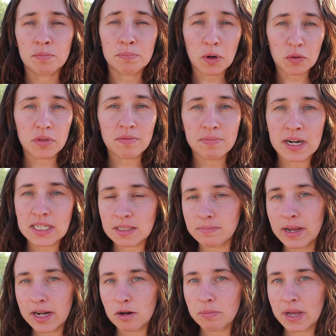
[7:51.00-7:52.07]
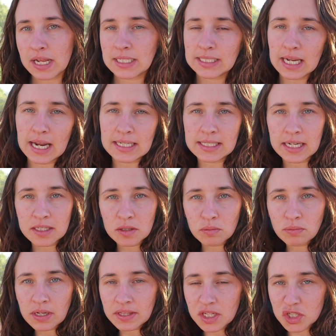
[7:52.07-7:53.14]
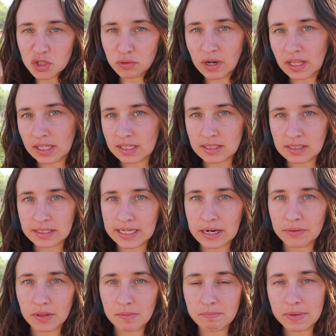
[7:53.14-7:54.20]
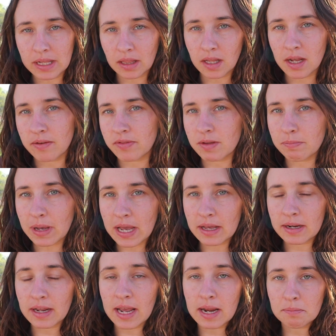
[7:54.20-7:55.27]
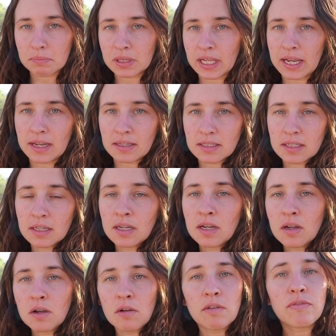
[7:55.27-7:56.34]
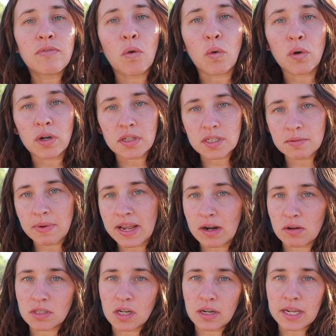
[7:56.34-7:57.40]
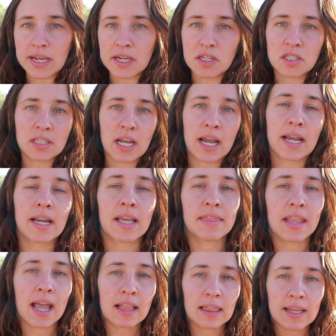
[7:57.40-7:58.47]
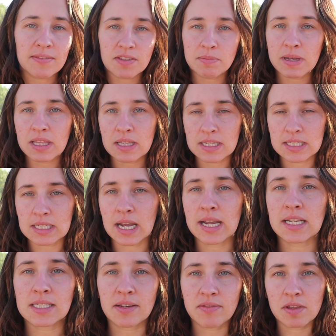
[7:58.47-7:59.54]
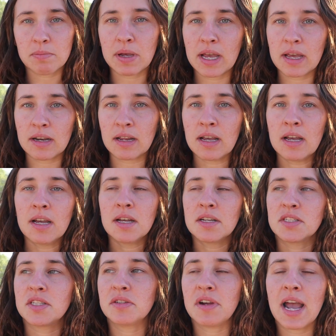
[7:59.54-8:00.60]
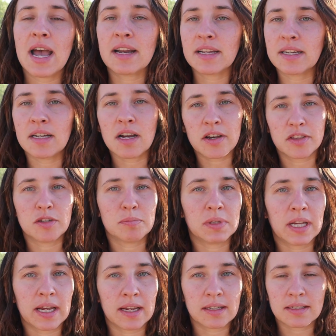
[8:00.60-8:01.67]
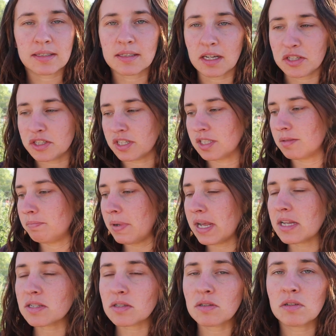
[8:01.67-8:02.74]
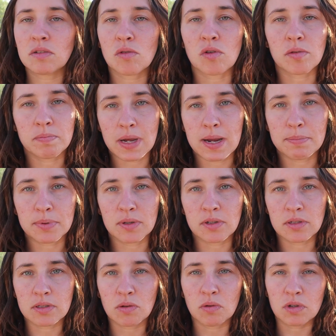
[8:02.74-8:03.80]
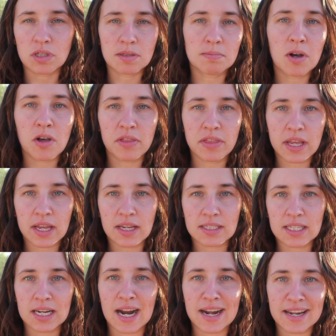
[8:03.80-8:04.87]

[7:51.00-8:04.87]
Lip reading: For both of my tomato beds, I tend to run the trellis down the middle of the bed and plant 4 tomatoes on each side, and that leaves me the sides of the bed to add in other plants such as basil or peppers or small things that